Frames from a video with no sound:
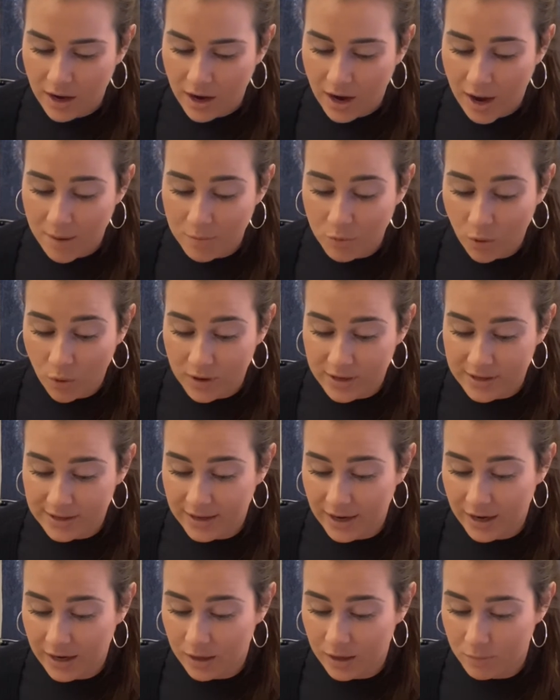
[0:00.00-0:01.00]
"I'm going to
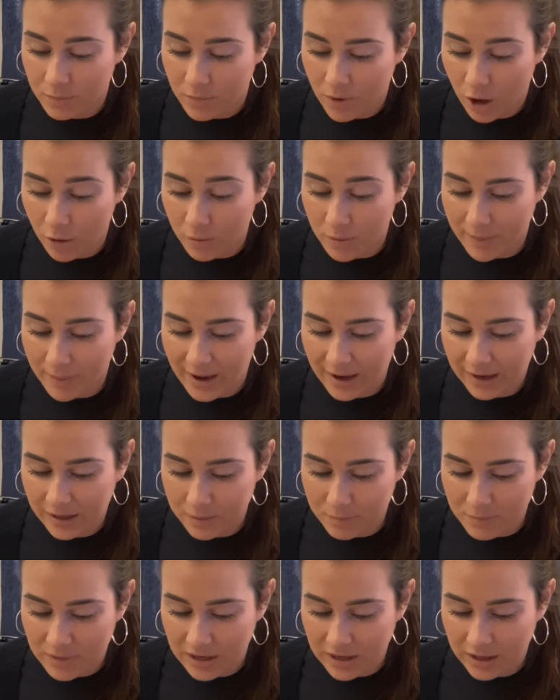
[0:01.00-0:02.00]
get him. I'll be back in a
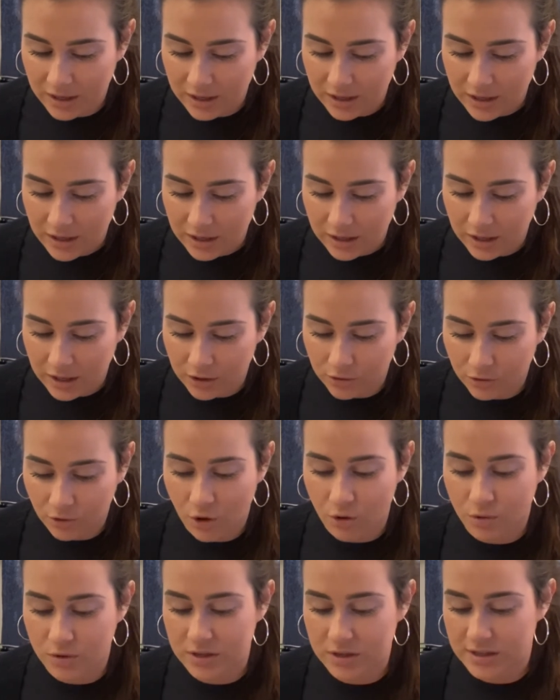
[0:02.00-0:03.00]
minute." Kit
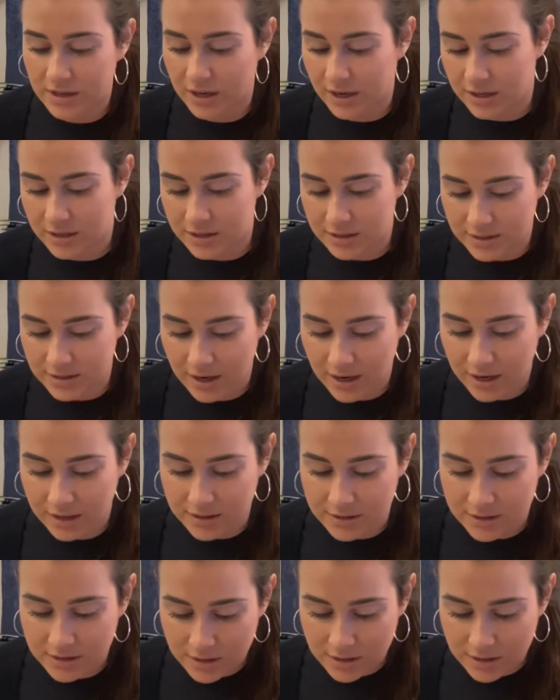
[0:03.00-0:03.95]
groaned and tightened his hands.